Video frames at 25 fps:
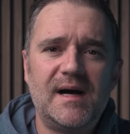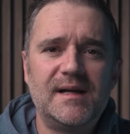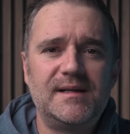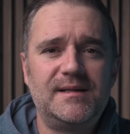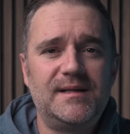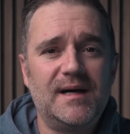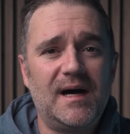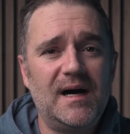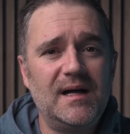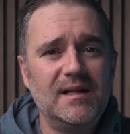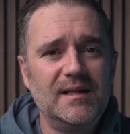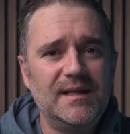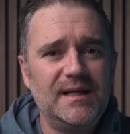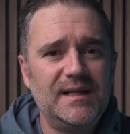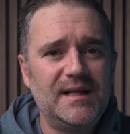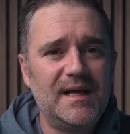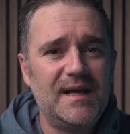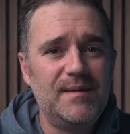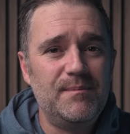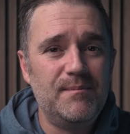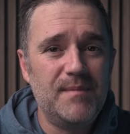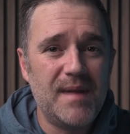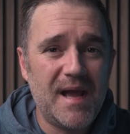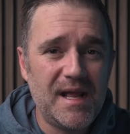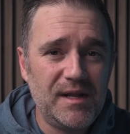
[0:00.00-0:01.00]
dial in a
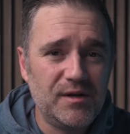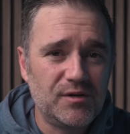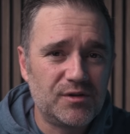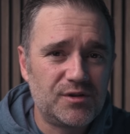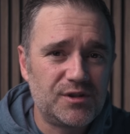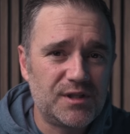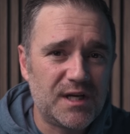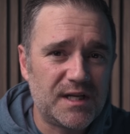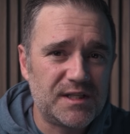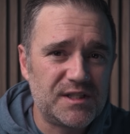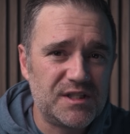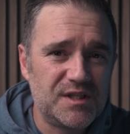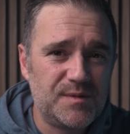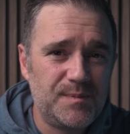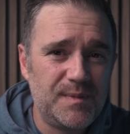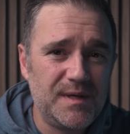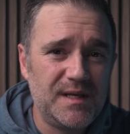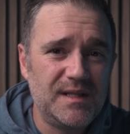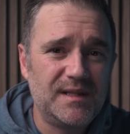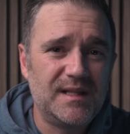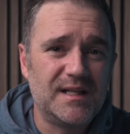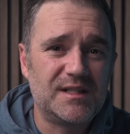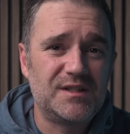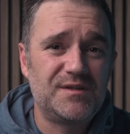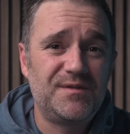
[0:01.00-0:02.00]
manual shutter
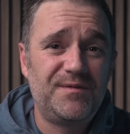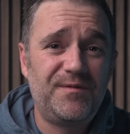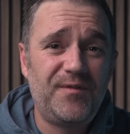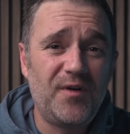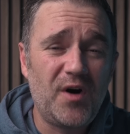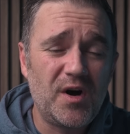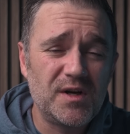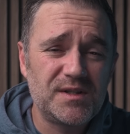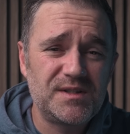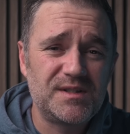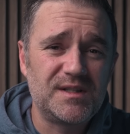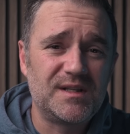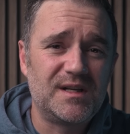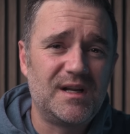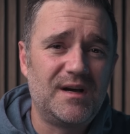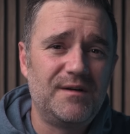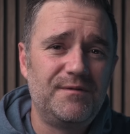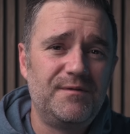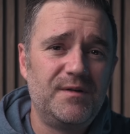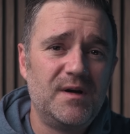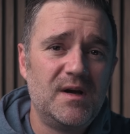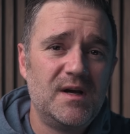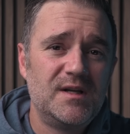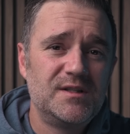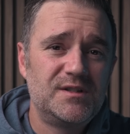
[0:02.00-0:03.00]
speed that's fast
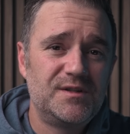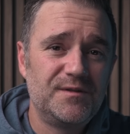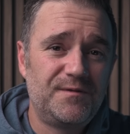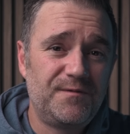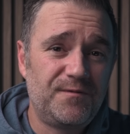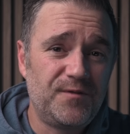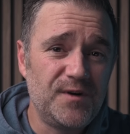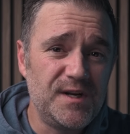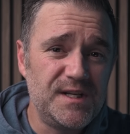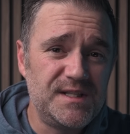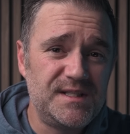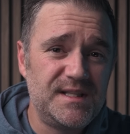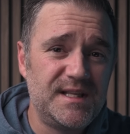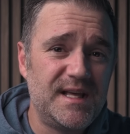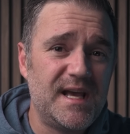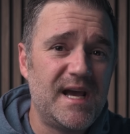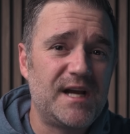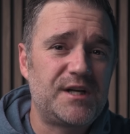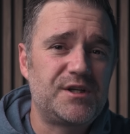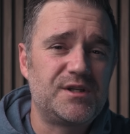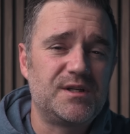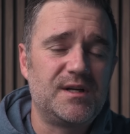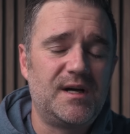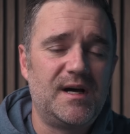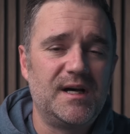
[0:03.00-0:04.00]
enough to freeze the
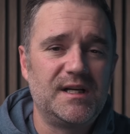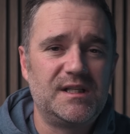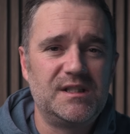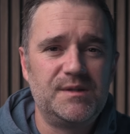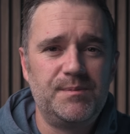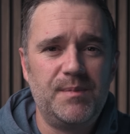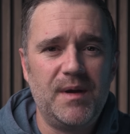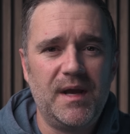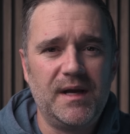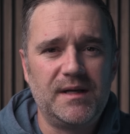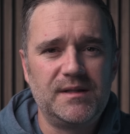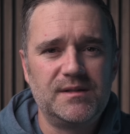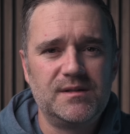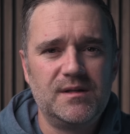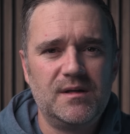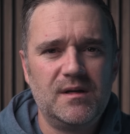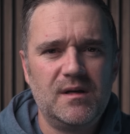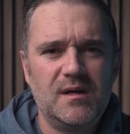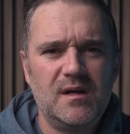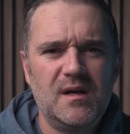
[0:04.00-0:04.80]
action I expect,